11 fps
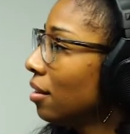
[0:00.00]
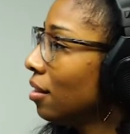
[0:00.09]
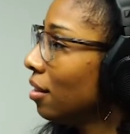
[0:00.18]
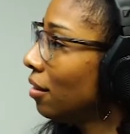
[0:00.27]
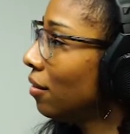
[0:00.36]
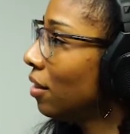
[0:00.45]

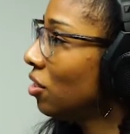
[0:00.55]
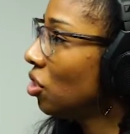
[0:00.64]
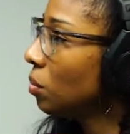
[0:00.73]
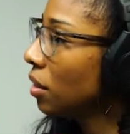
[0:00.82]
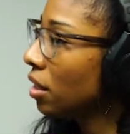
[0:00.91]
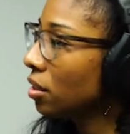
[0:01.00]
So it's just
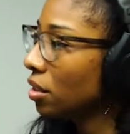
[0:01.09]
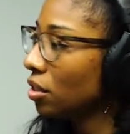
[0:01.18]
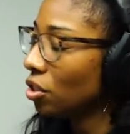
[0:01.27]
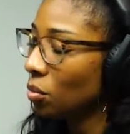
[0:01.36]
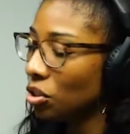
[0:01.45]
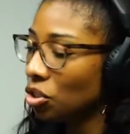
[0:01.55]
because there's
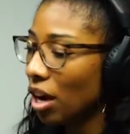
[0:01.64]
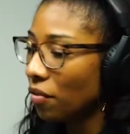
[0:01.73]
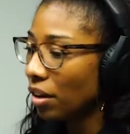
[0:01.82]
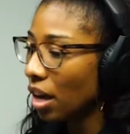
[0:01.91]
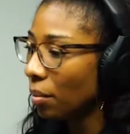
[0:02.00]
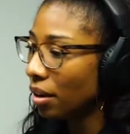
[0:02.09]
so much
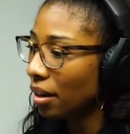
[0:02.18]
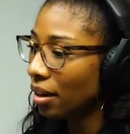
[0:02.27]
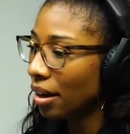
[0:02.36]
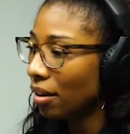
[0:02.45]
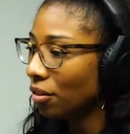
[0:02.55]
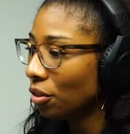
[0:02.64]
traffic coming in and
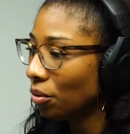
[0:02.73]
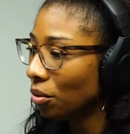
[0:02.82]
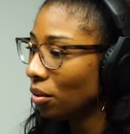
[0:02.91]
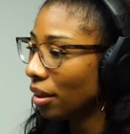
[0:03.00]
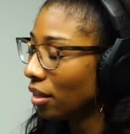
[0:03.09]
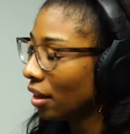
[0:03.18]
out and through,
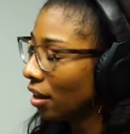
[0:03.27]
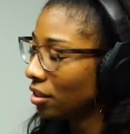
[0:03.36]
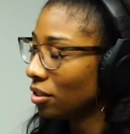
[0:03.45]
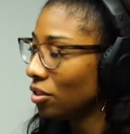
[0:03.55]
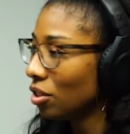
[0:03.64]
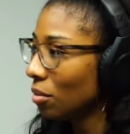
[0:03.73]
like that is
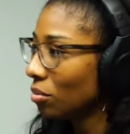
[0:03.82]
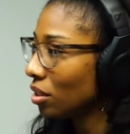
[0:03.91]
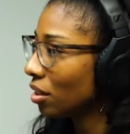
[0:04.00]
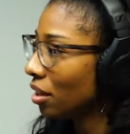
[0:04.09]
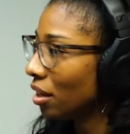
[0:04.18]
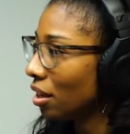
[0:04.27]
their job, is to
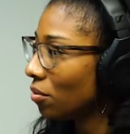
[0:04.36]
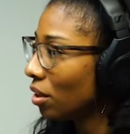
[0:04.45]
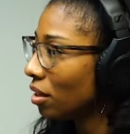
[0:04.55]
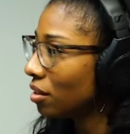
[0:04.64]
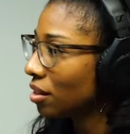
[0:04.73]
clean the handrails.